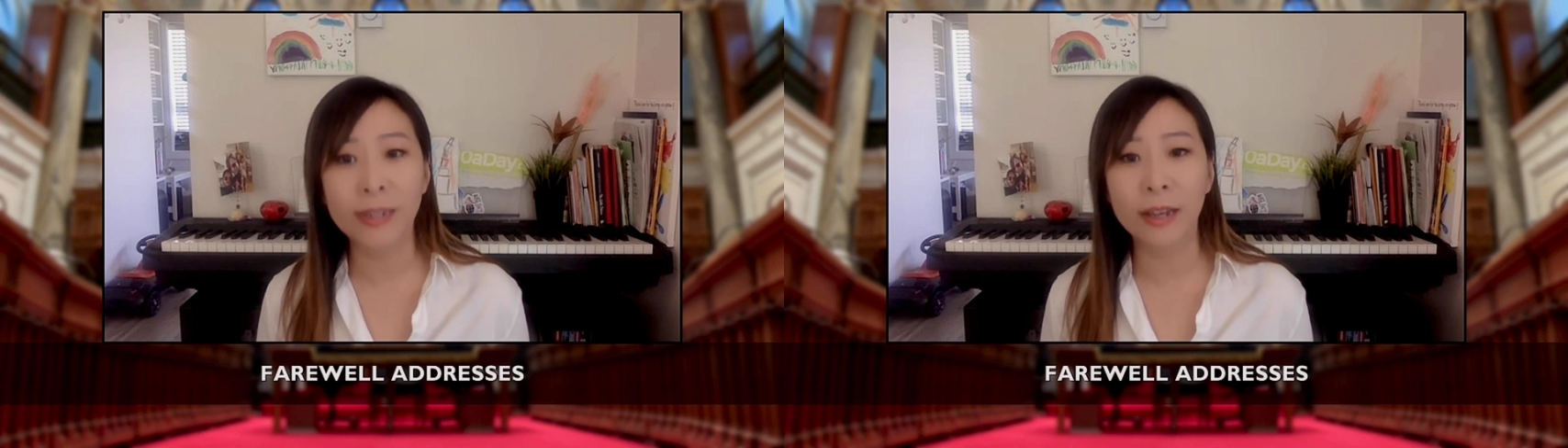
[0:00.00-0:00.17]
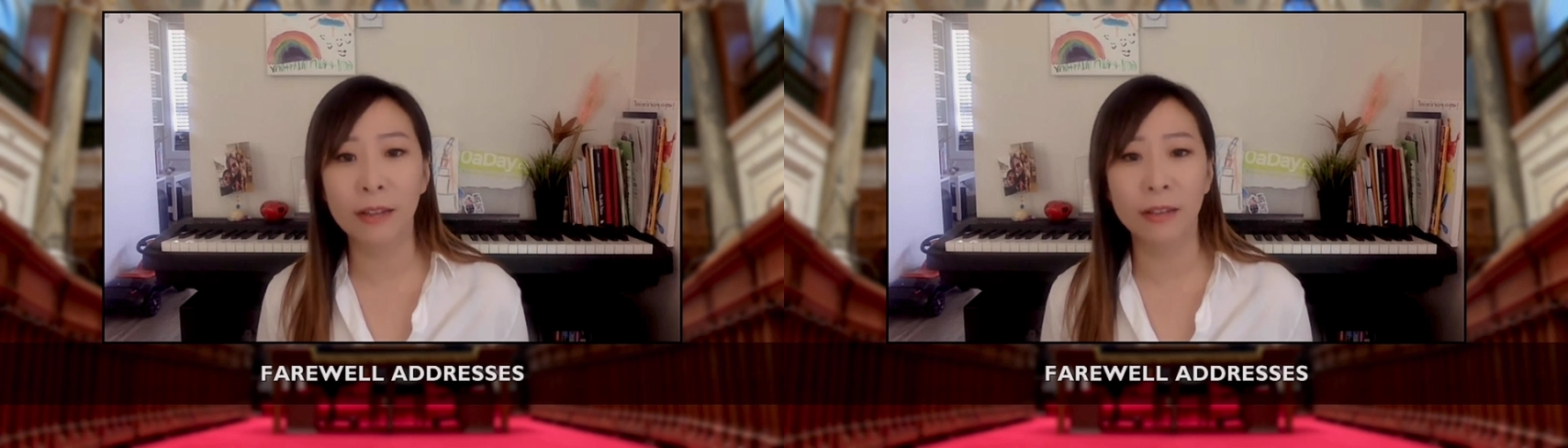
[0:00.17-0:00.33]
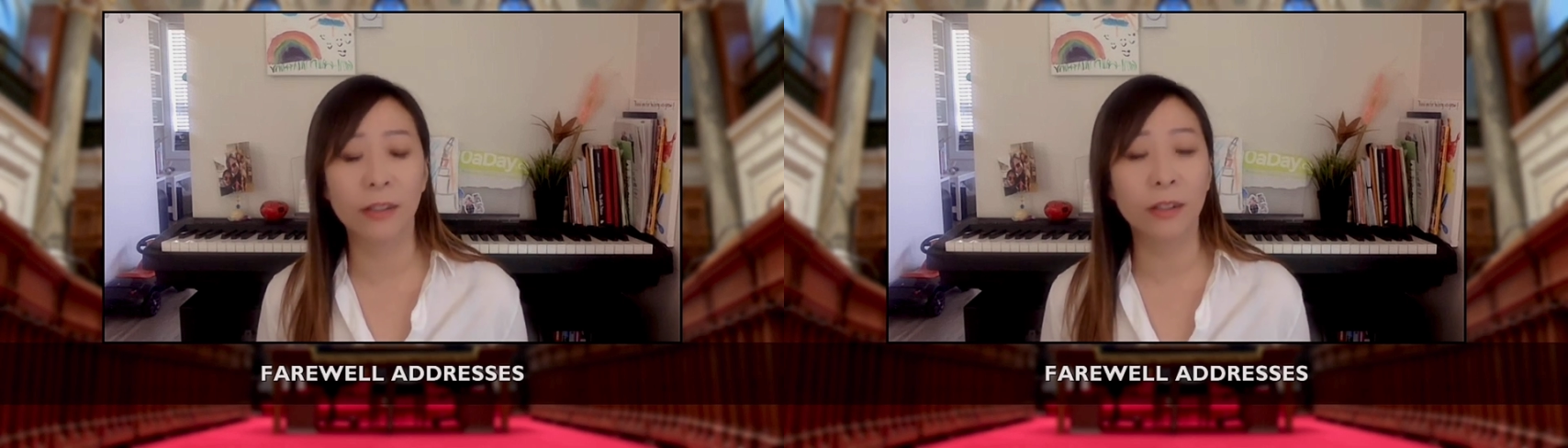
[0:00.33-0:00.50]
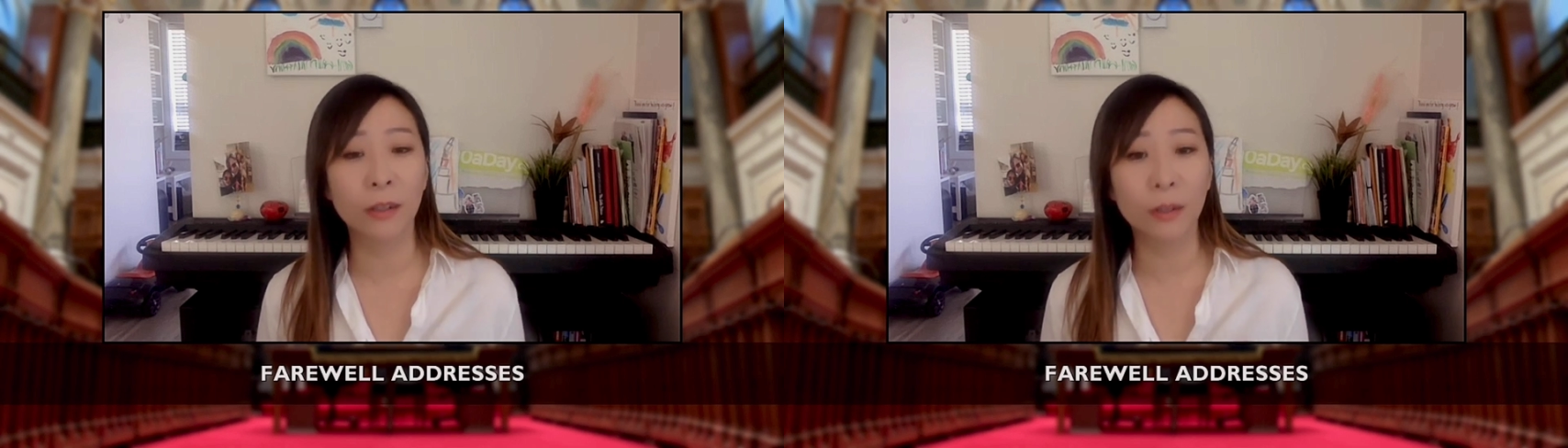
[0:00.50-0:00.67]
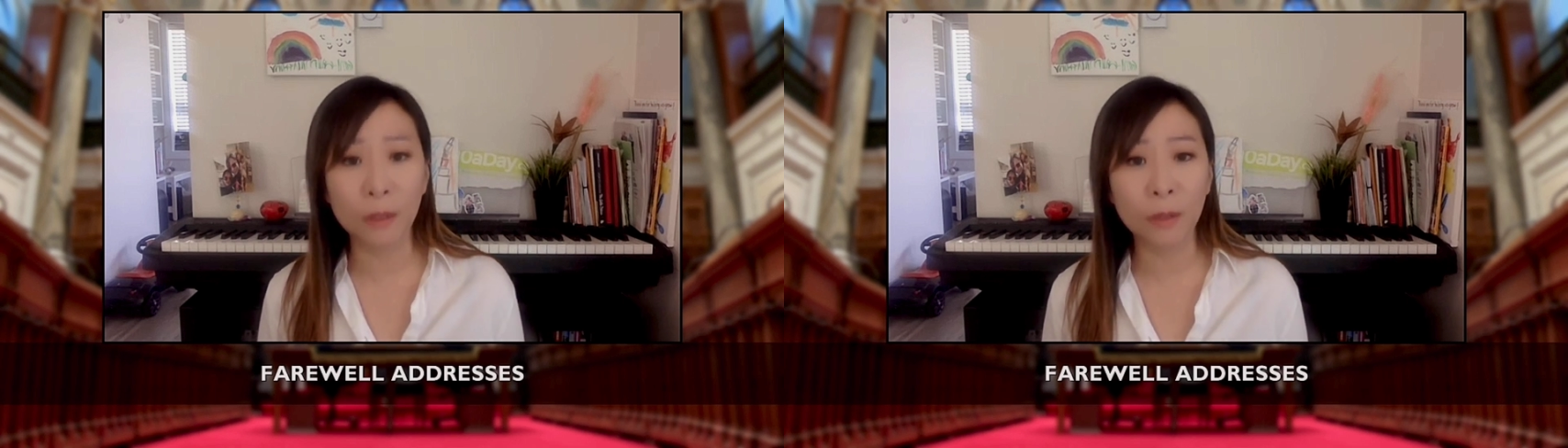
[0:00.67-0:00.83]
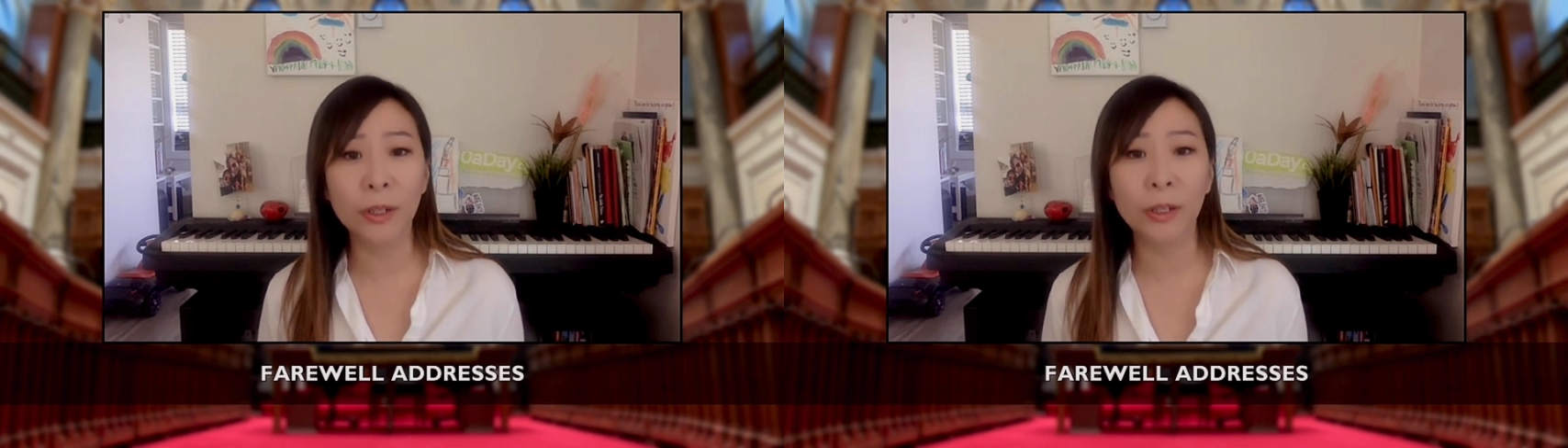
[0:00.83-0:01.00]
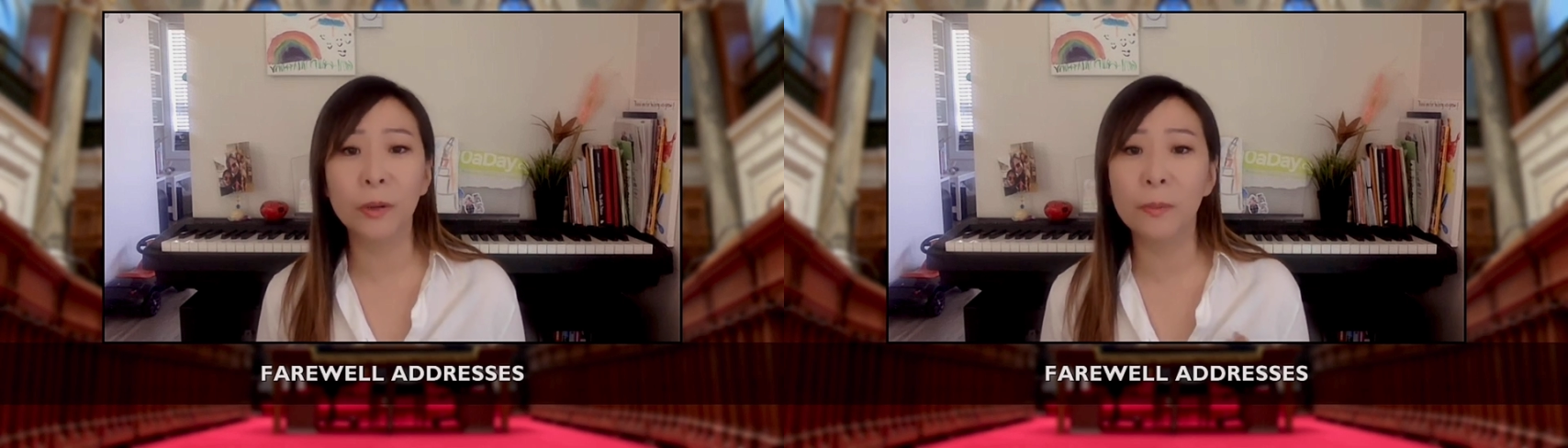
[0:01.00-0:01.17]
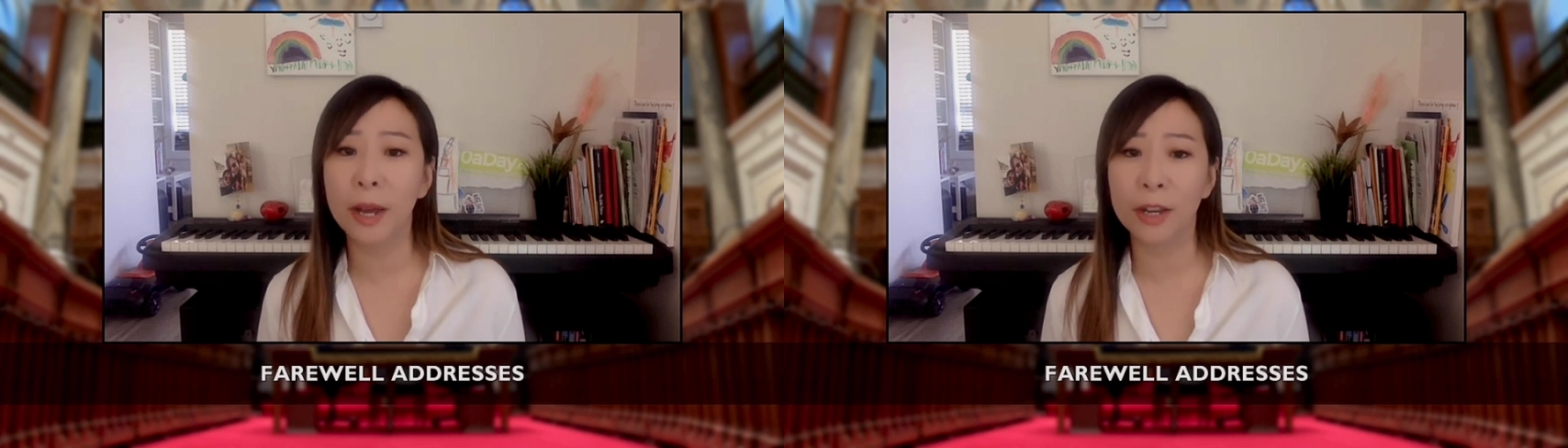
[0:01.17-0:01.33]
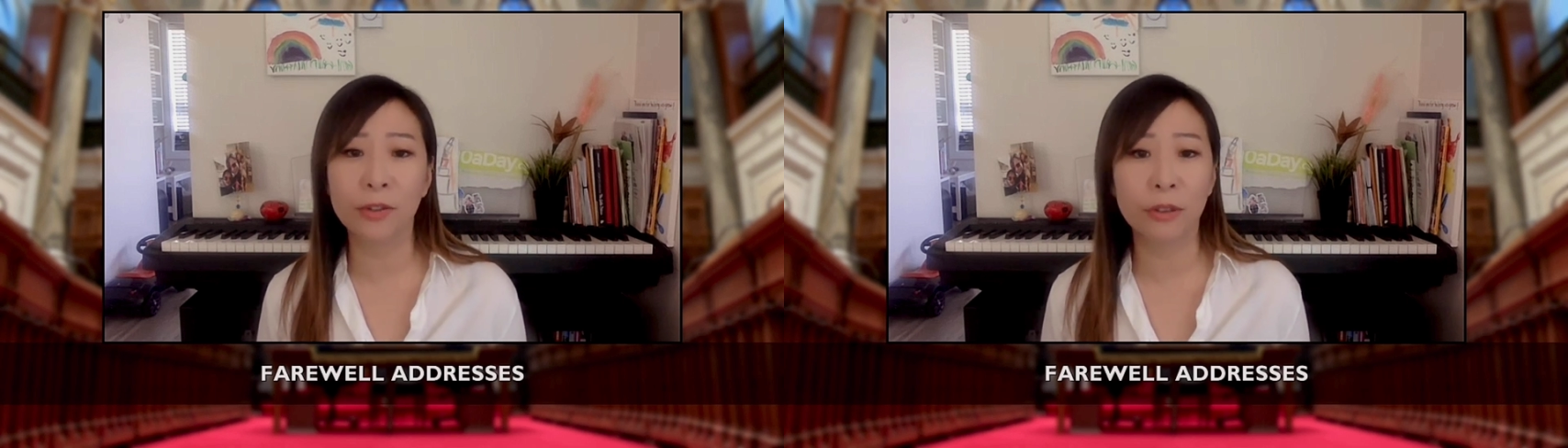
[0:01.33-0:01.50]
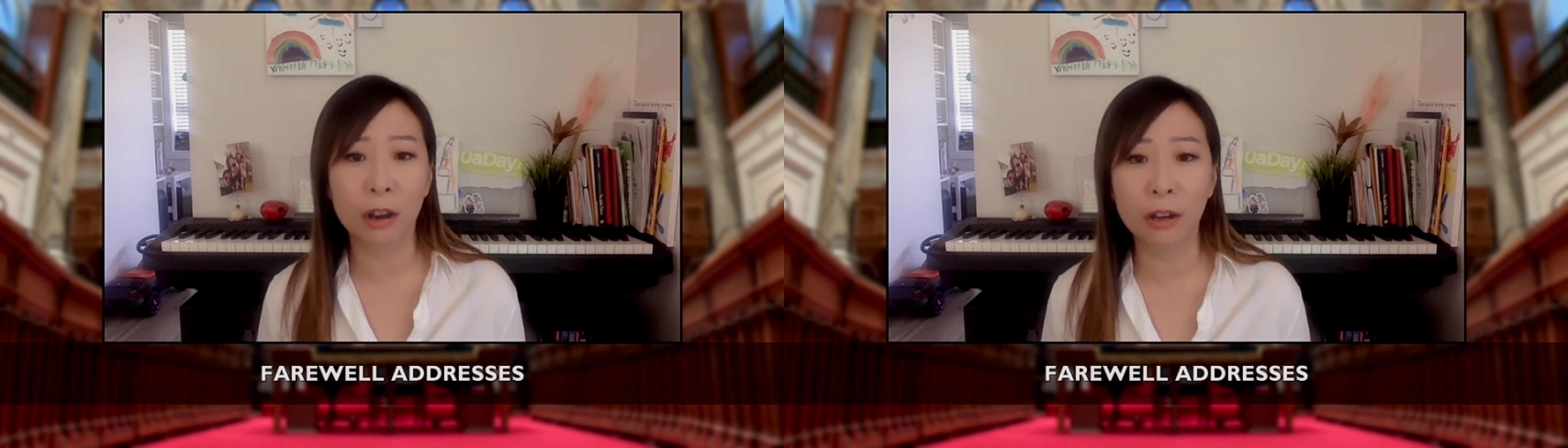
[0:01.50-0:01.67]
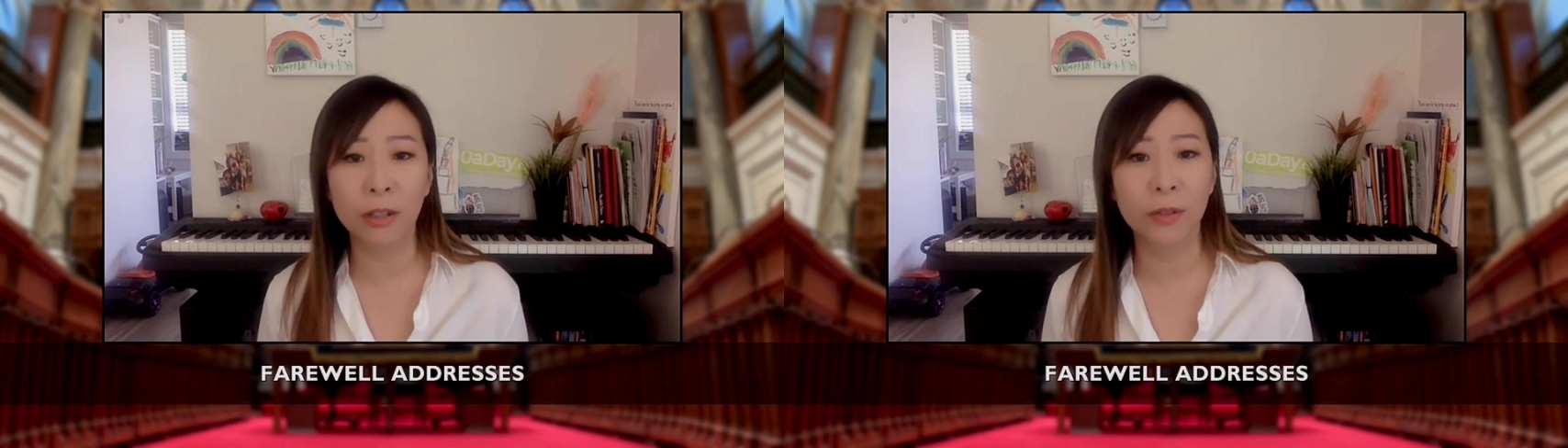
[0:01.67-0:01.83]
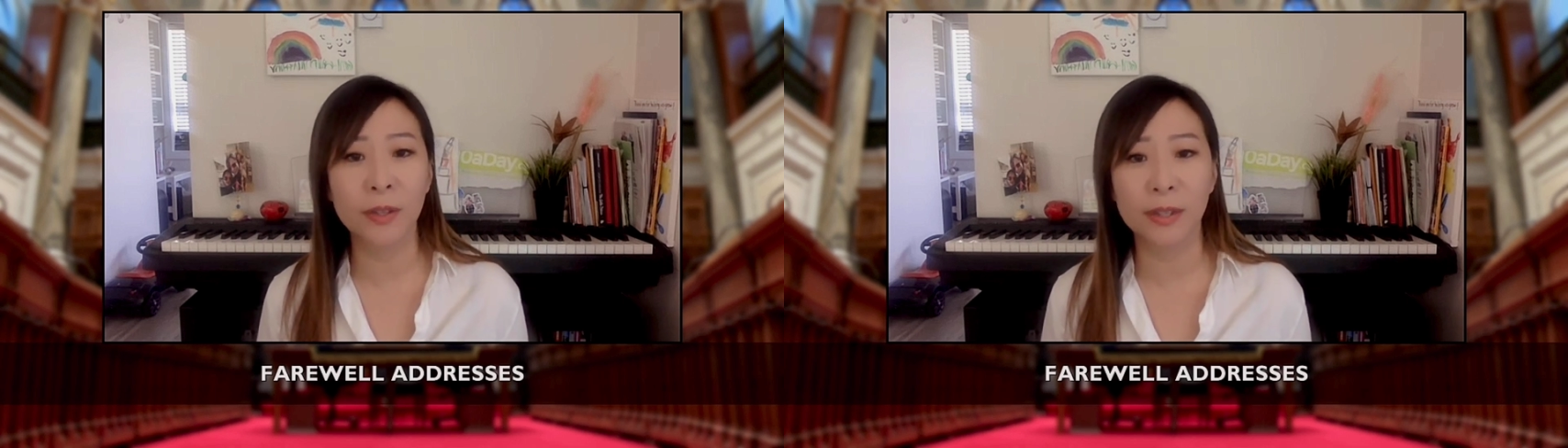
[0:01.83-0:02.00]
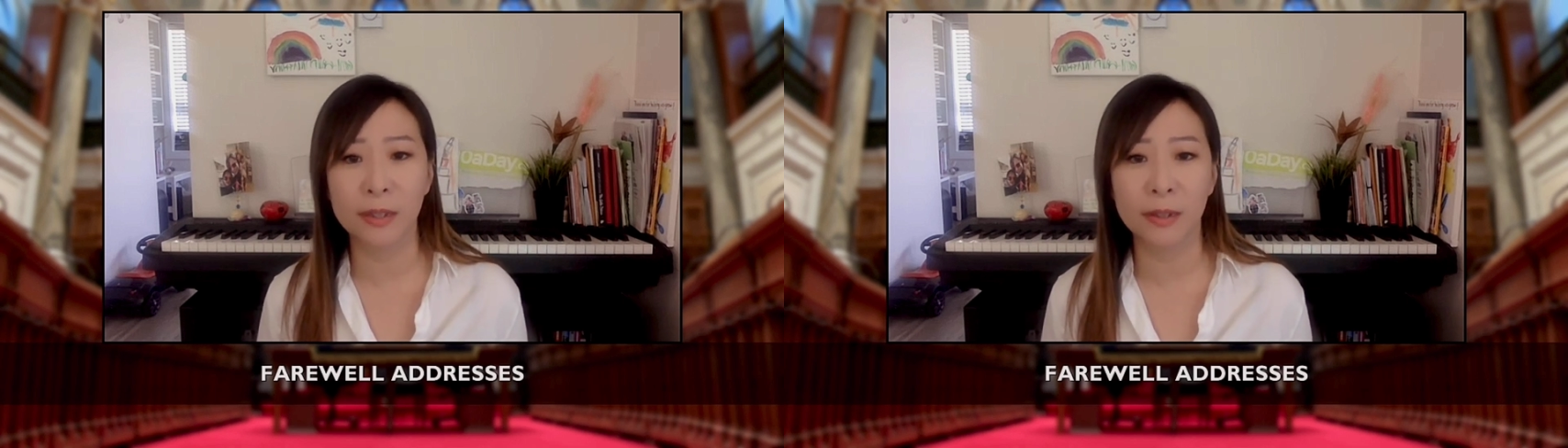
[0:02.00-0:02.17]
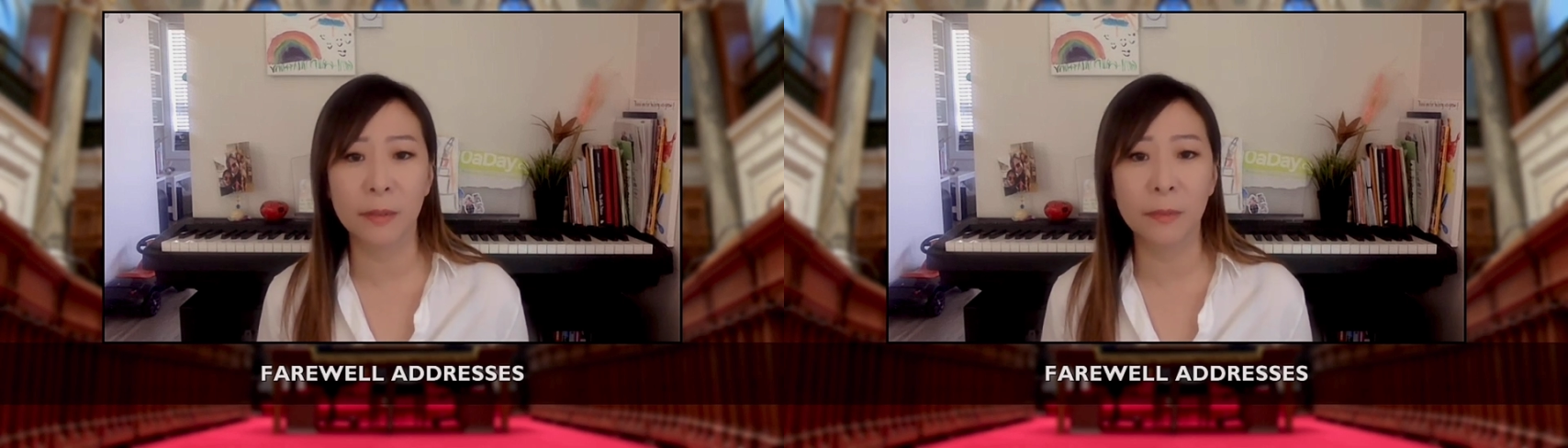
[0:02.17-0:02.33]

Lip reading: under the colonial patriarchal system.